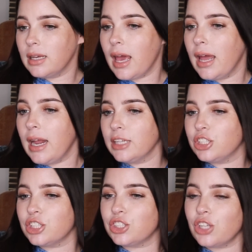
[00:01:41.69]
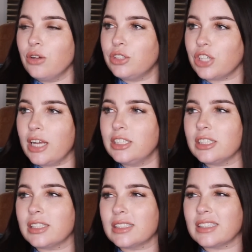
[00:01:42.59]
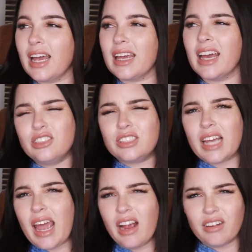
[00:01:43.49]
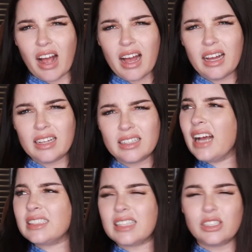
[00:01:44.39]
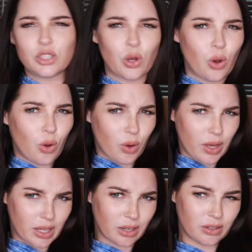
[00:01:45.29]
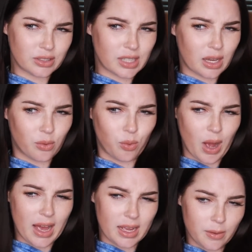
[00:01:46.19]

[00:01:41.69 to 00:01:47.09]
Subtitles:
And it's just so strange because it's like Doterra essential oils. Like what?